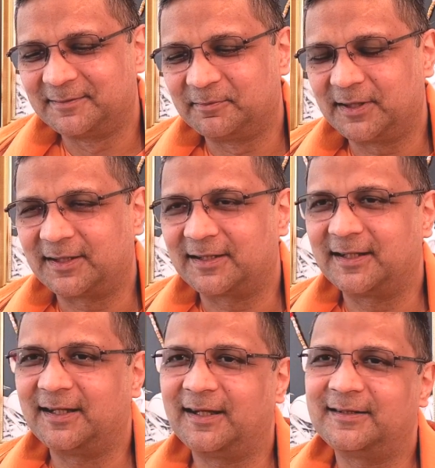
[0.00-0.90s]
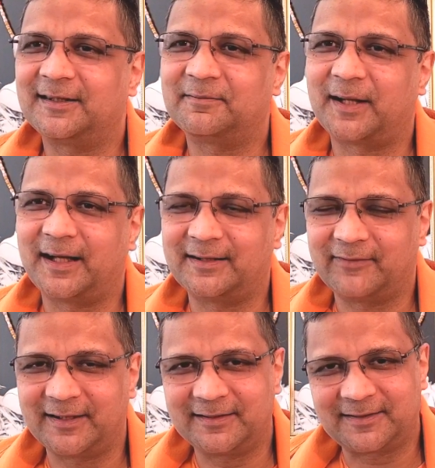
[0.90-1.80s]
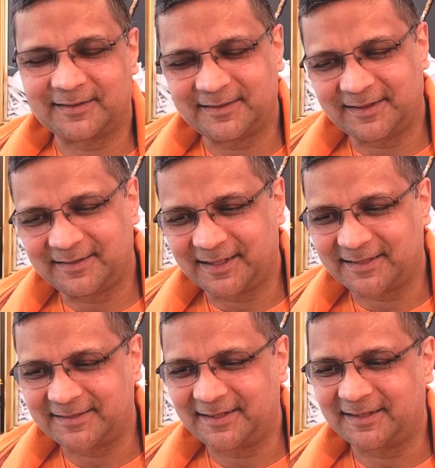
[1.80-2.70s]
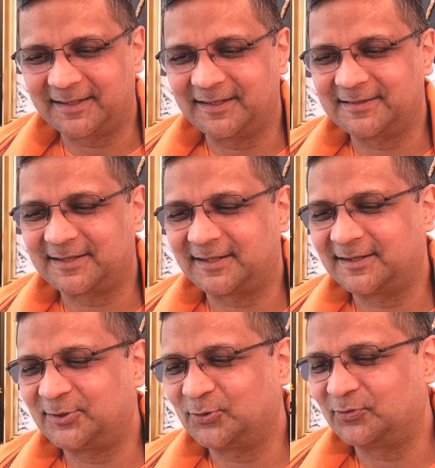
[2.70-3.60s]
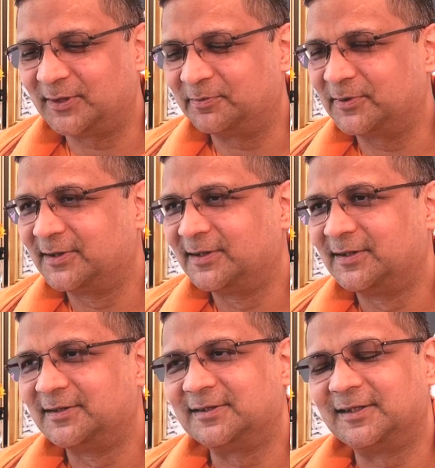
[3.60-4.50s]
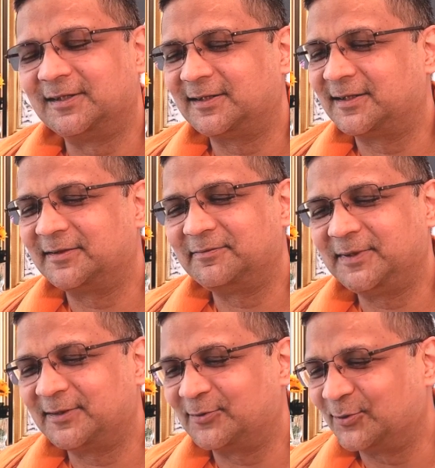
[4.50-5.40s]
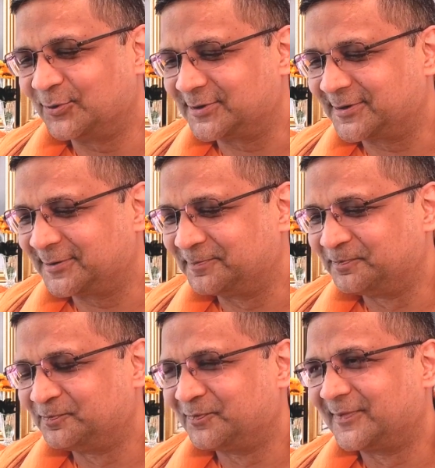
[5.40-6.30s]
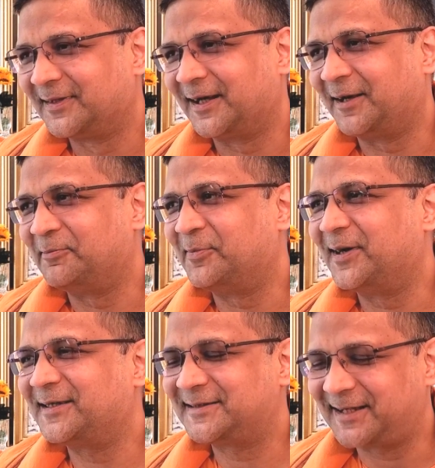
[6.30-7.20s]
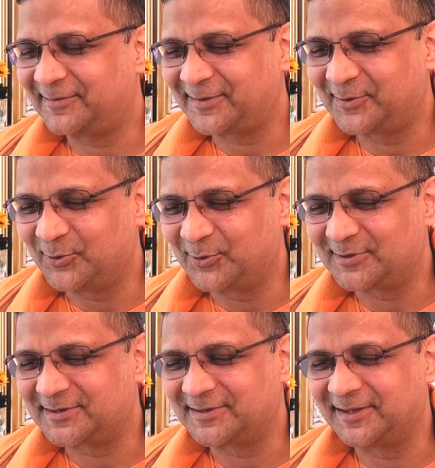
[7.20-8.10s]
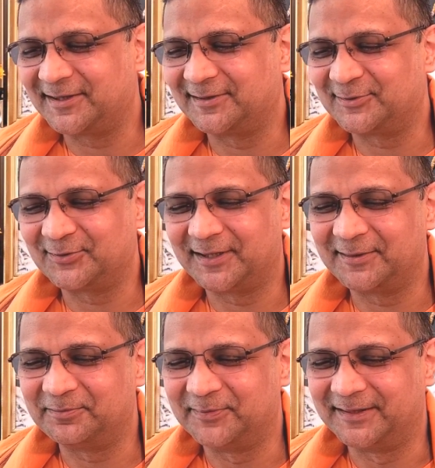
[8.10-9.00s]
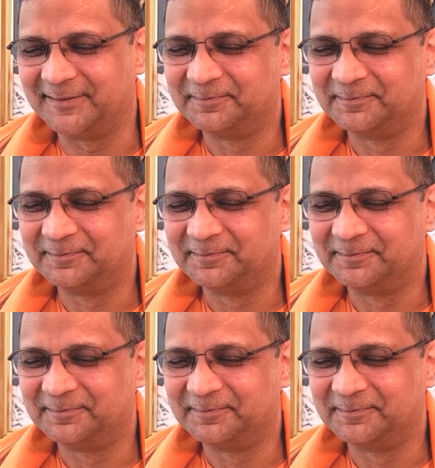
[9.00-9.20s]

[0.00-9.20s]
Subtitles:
But again the man went, and then next day again started to weep. "Sir, give me a ghost. I must have a ghost, sir, to help me."